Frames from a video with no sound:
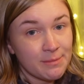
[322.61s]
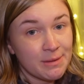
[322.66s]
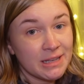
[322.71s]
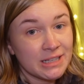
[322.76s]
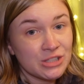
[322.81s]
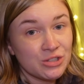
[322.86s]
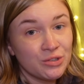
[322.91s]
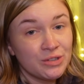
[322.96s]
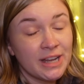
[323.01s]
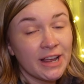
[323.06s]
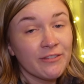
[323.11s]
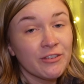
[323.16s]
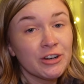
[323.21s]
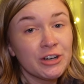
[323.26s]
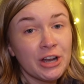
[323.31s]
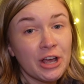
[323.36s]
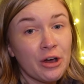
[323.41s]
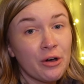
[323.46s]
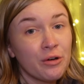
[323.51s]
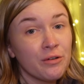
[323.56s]
because you never
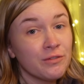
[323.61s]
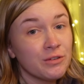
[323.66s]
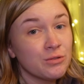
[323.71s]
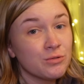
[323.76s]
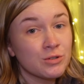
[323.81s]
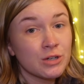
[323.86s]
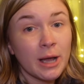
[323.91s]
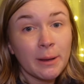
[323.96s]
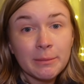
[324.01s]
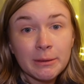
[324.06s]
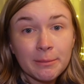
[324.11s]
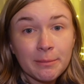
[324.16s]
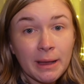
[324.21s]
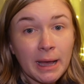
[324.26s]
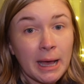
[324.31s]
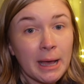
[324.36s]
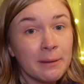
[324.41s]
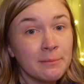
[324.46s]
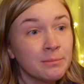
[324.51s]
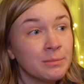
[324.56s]
know if you drop the
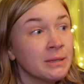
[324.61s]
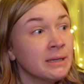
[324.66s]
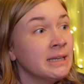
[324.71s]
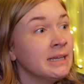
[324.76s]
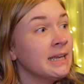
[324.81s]
pump,